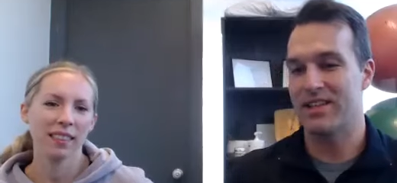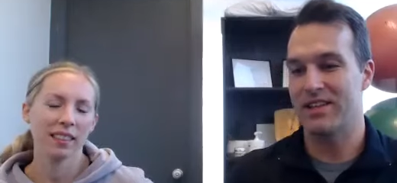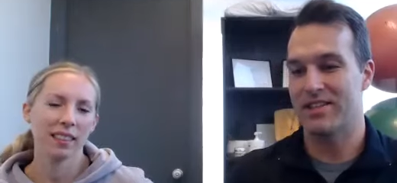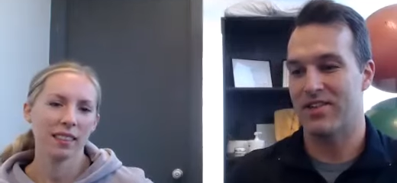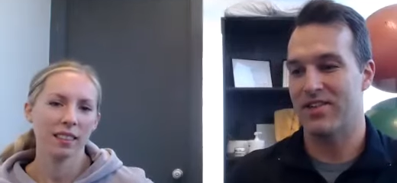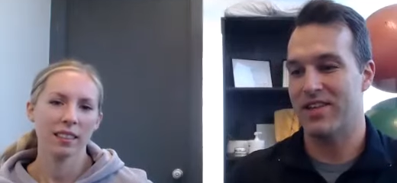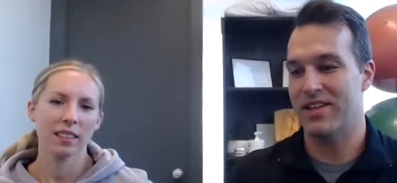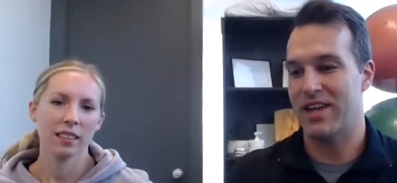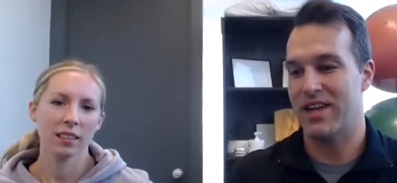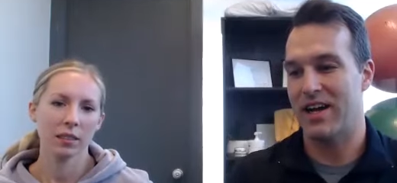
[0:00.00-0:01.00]
Speaker 1: Is there anything
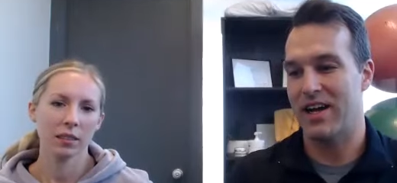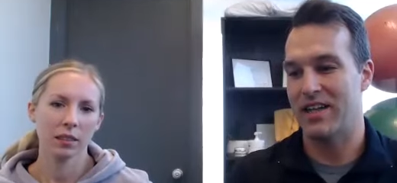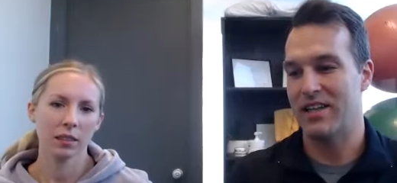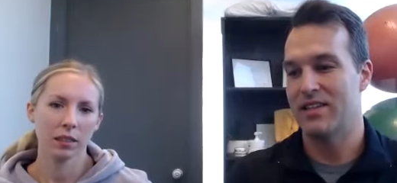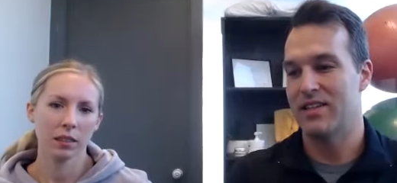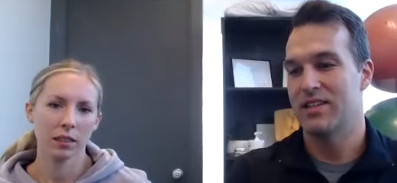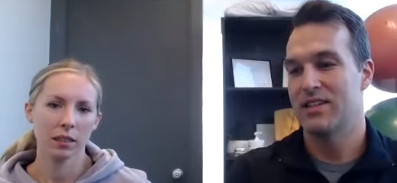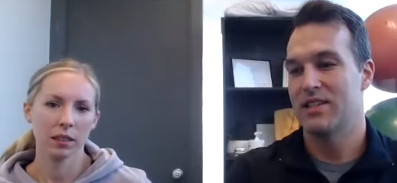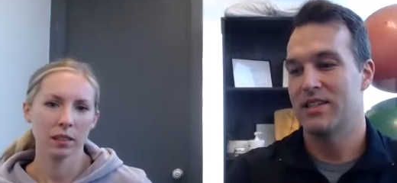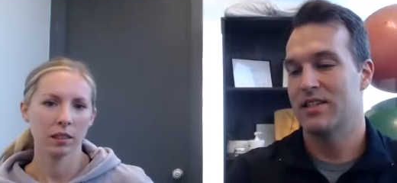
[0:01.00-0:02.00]
that I
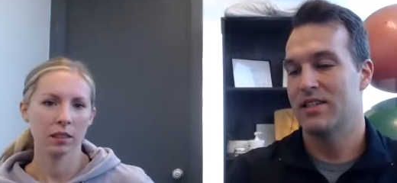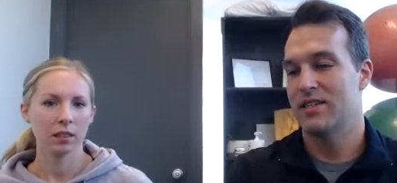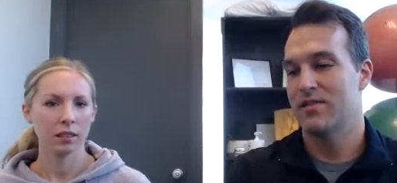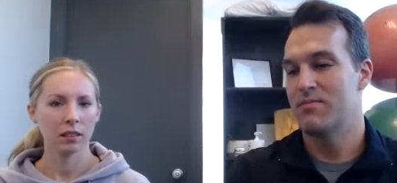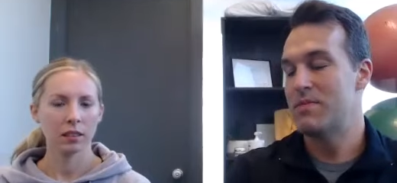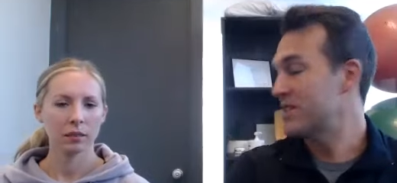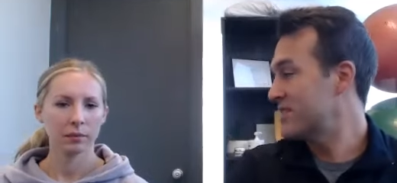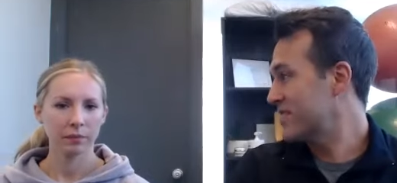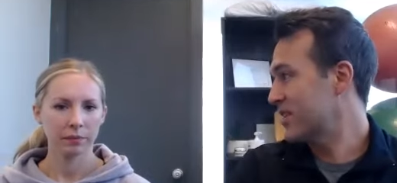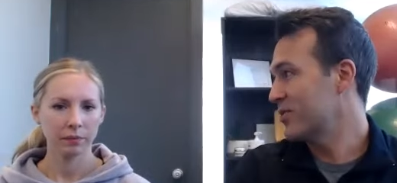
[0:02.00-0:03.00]

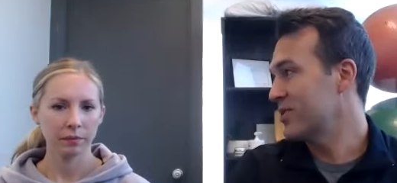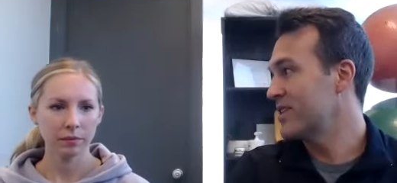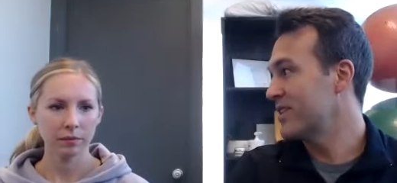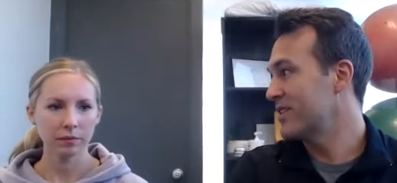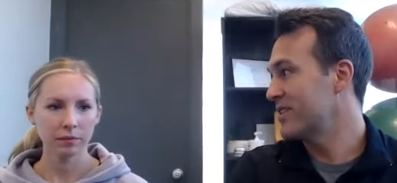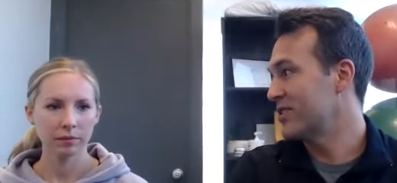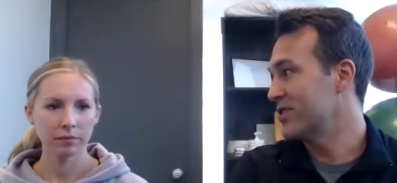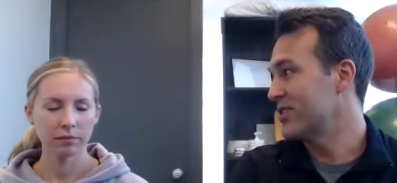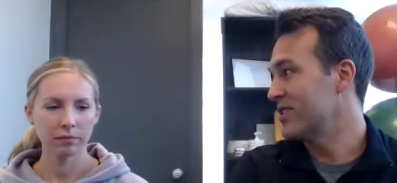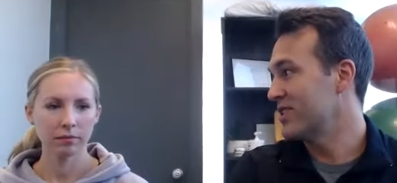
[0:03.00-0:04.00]
missed there with
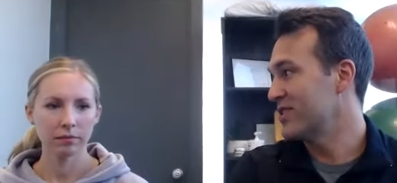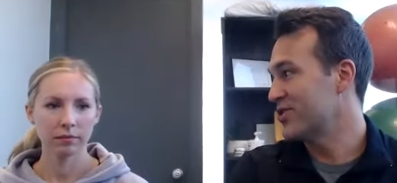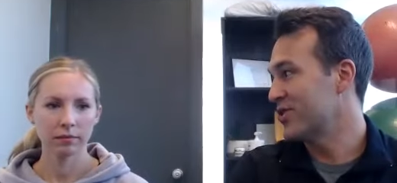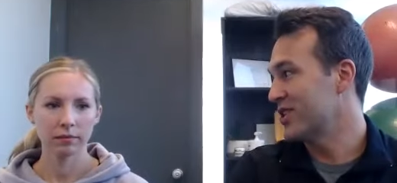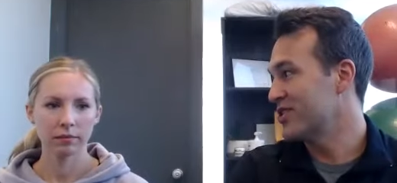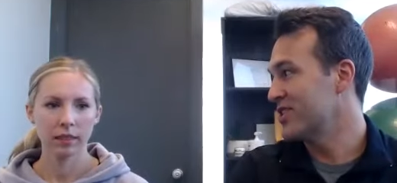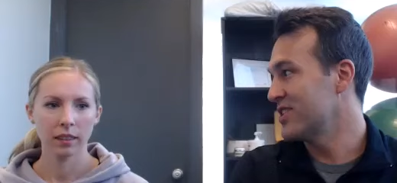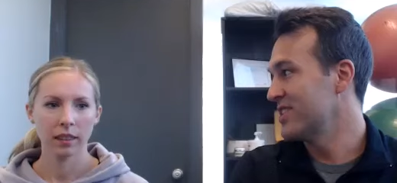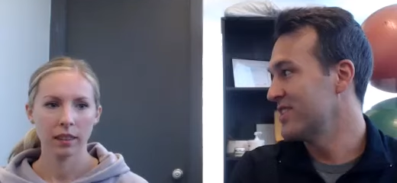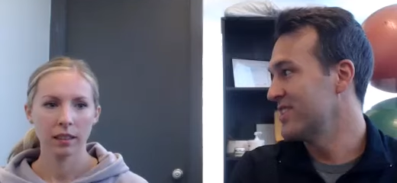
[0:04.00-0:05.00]
your
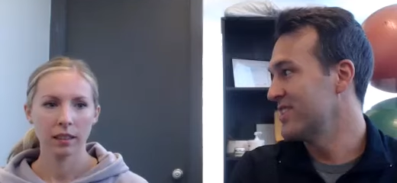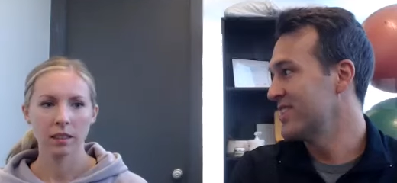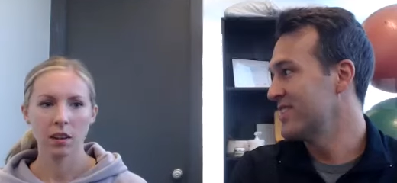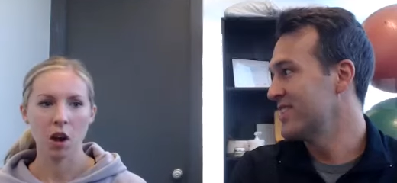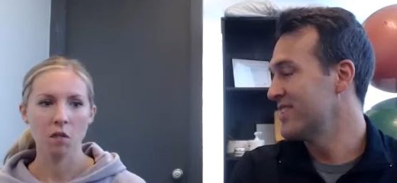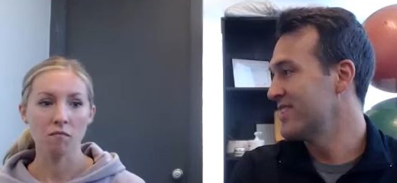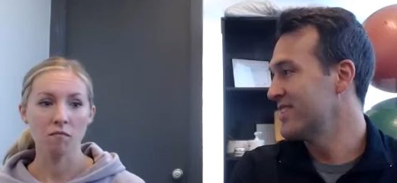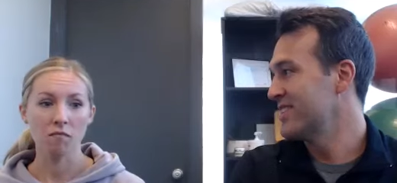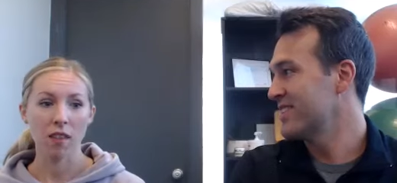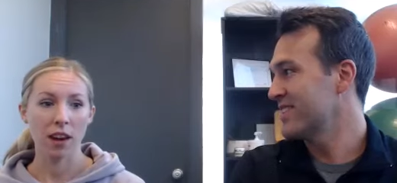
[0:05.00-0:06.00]
introduction?
Speaker 2: No,
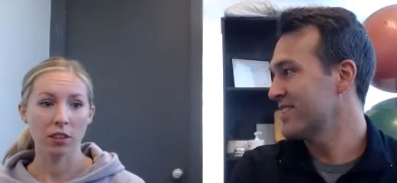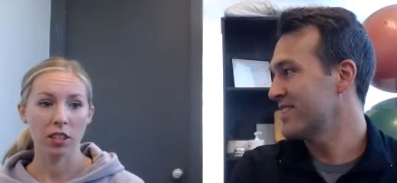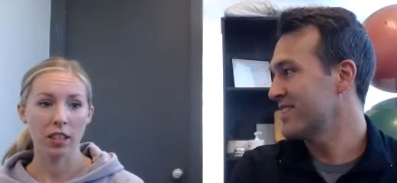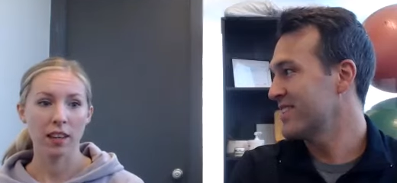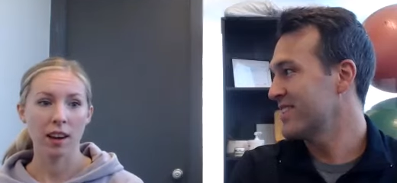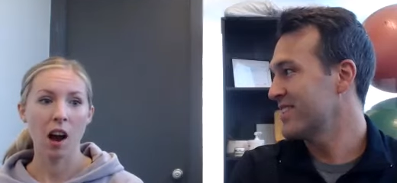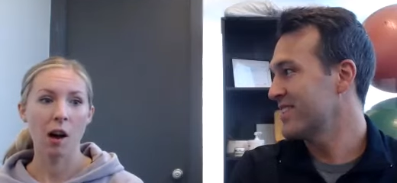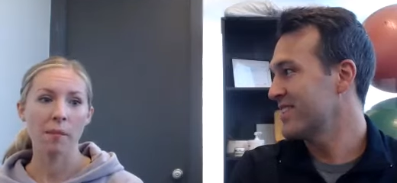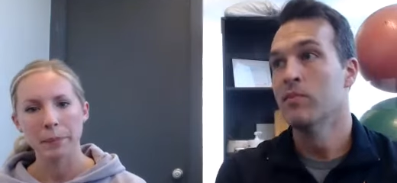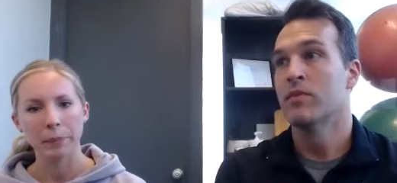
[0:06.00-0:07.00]
actually.
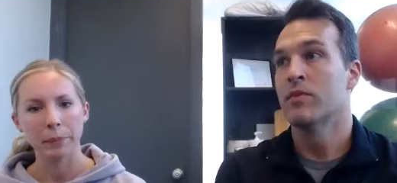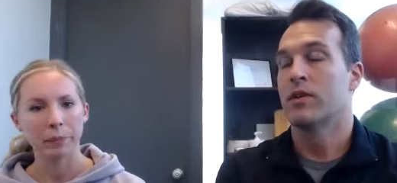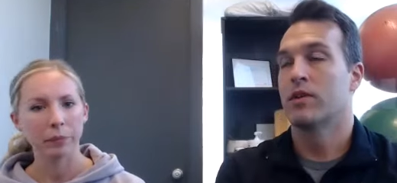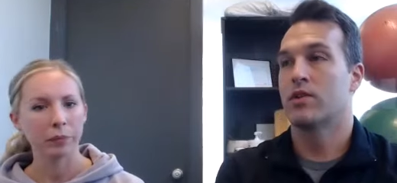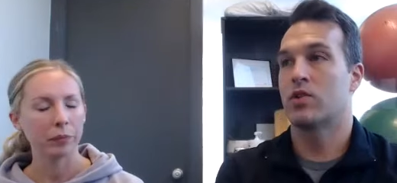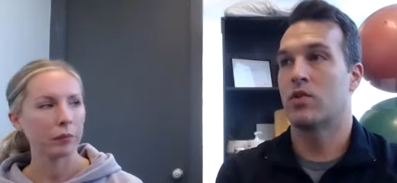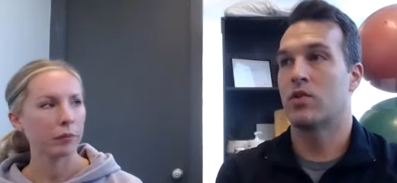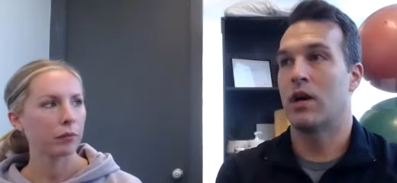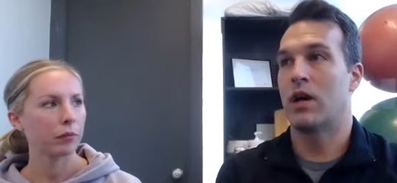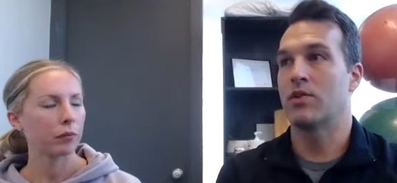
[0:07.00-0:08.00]

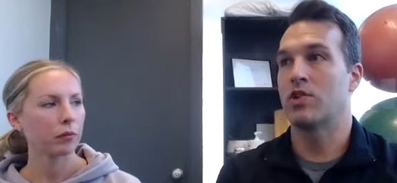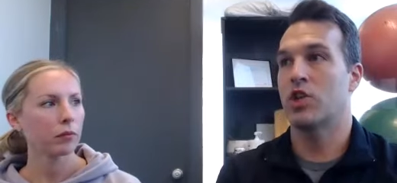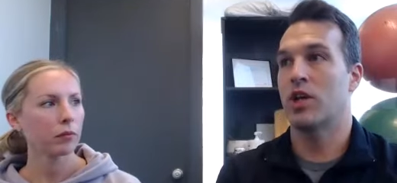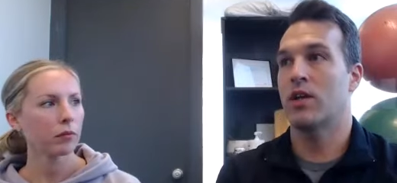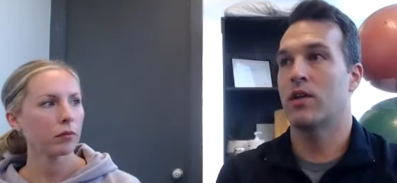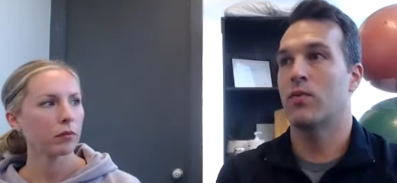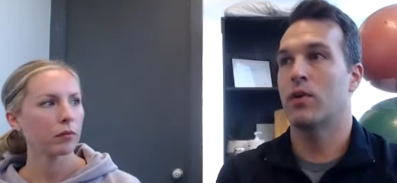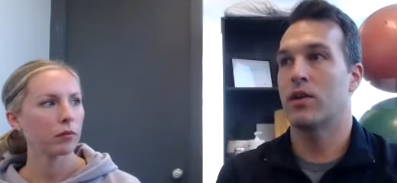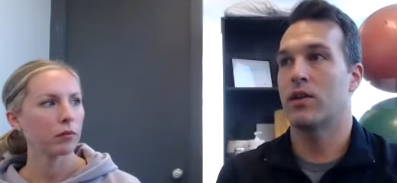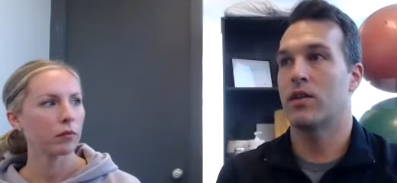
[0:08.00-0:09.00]
Speaker 1: So I was chatting
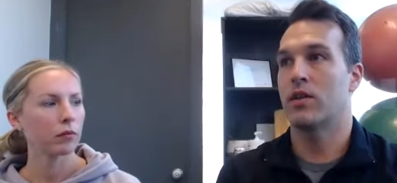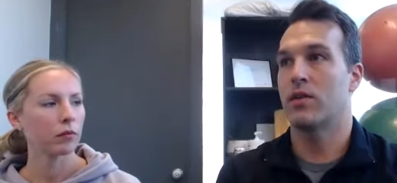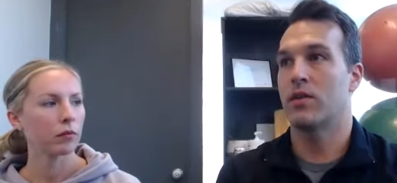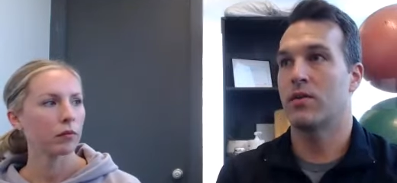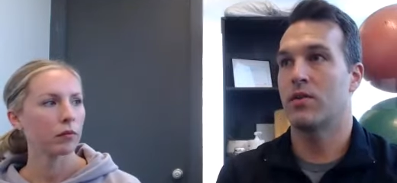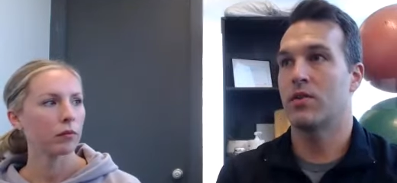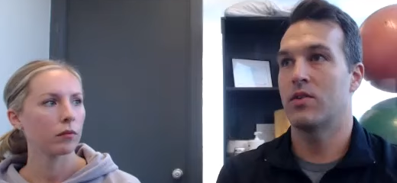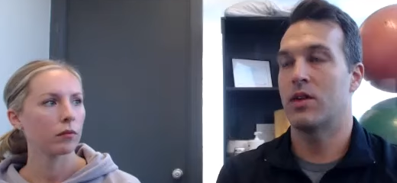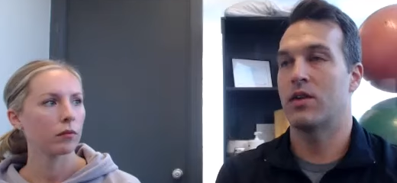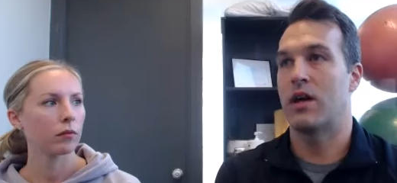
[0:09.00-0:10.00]
with
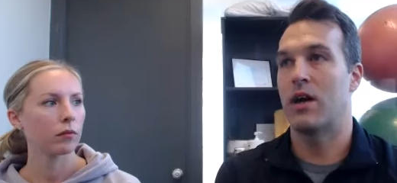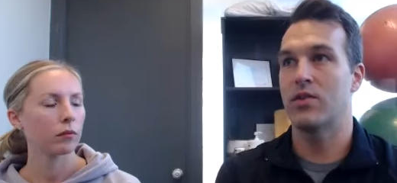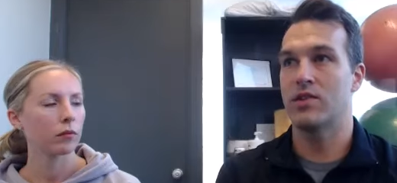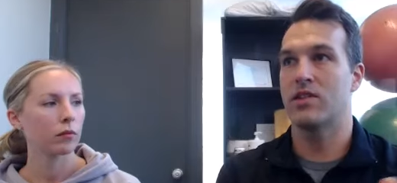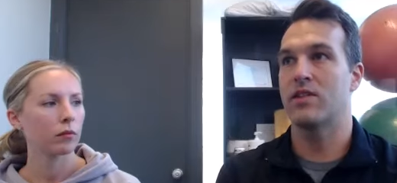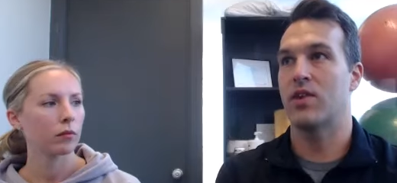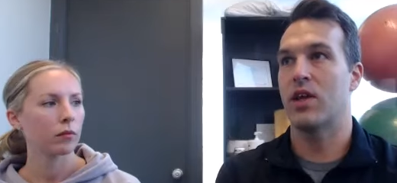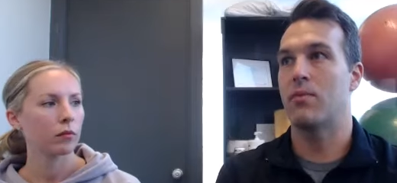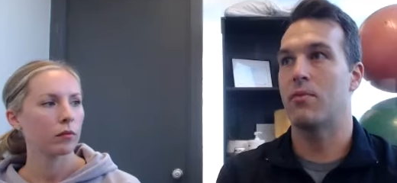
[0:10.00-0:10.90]
how this even came